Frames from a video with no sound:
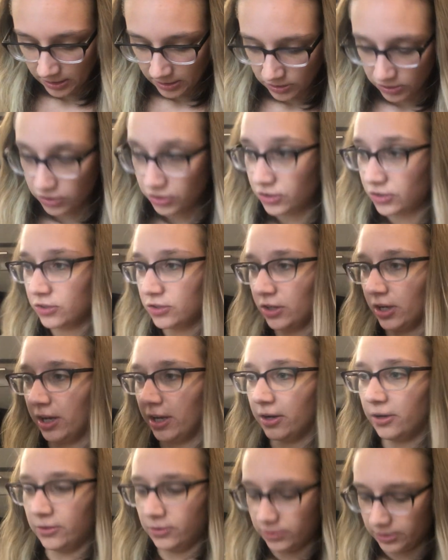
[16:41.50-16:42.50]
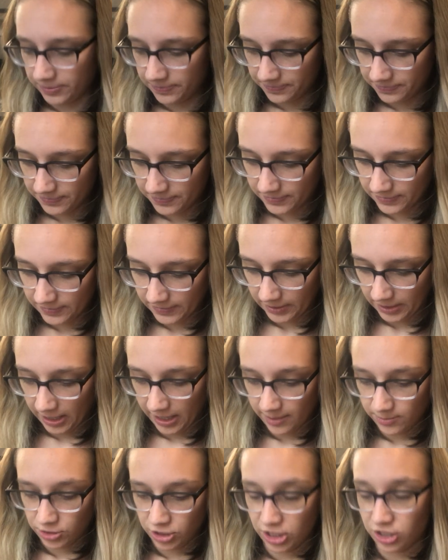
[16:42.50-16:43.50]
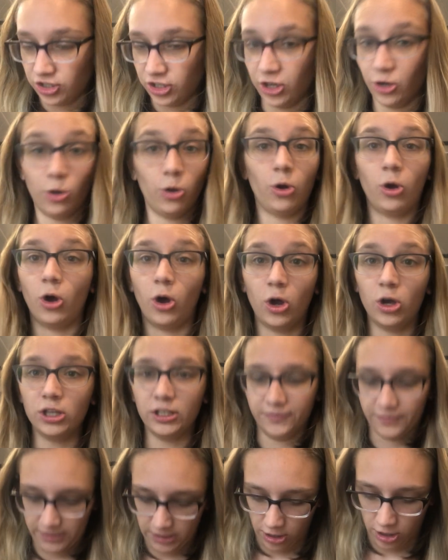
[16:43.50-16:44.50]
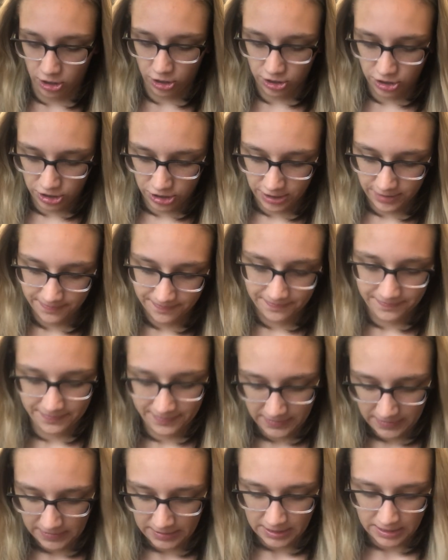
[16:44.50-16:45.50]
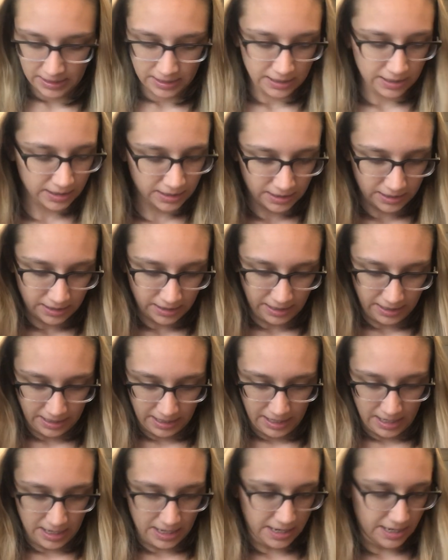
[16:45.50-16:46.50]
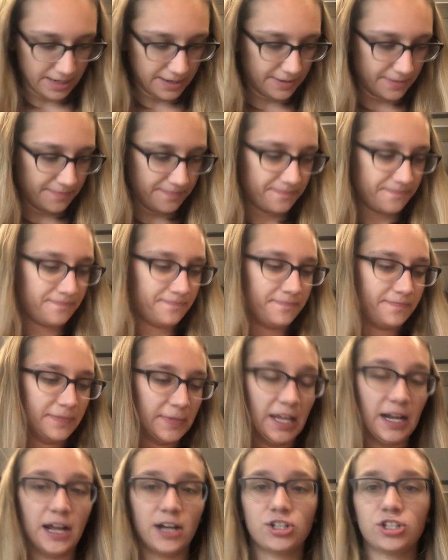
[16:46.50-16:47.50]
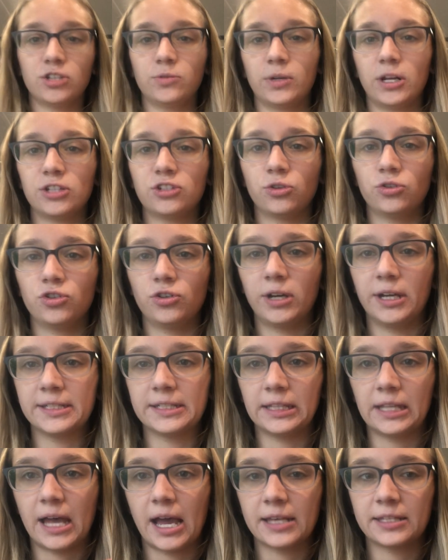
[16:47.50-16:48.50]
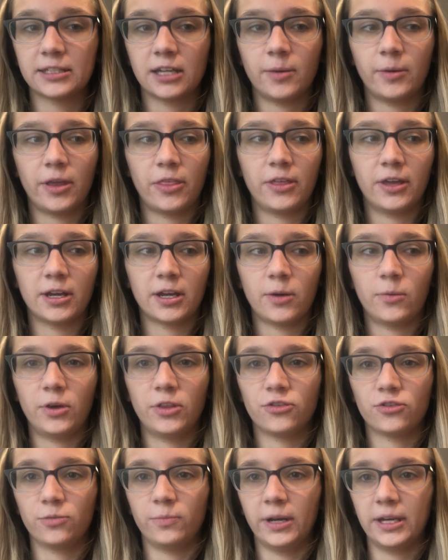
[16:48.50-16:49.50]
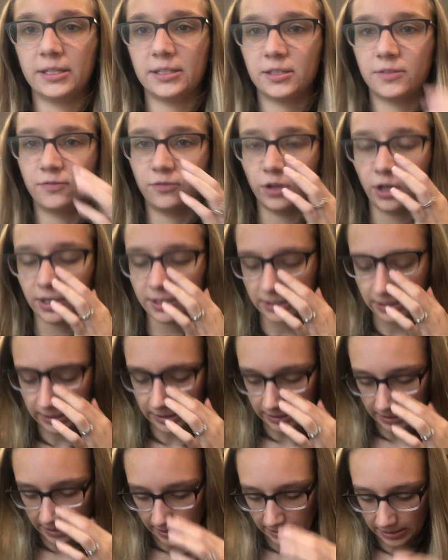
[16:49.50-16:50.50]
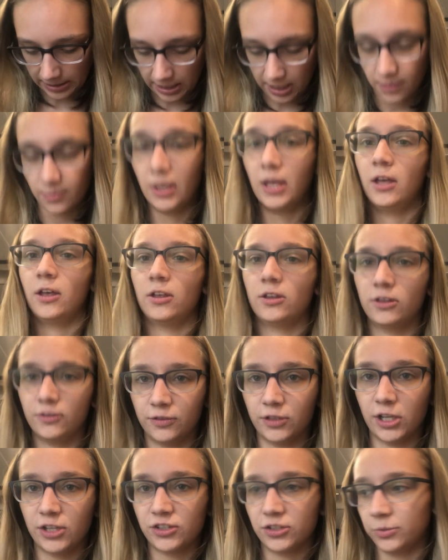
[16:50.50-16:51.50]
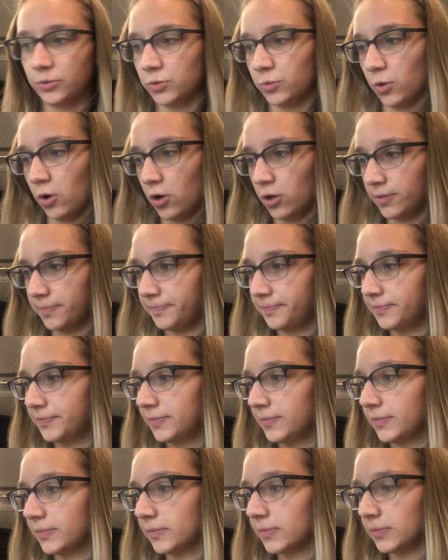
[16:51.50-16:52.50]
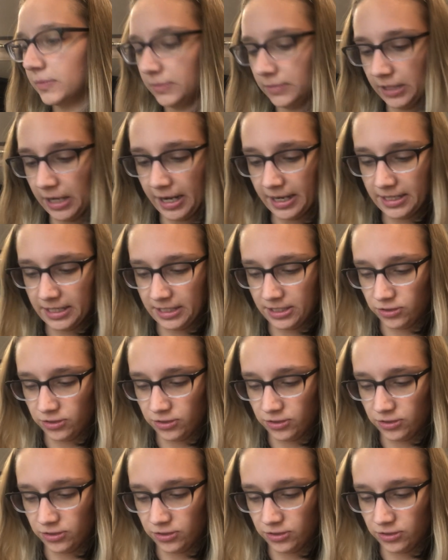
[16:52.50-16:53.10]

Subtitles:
So I'm changing all of the colors. And actually what I told you guys last time, I think I went through my floss list last time. The floss was wrong. I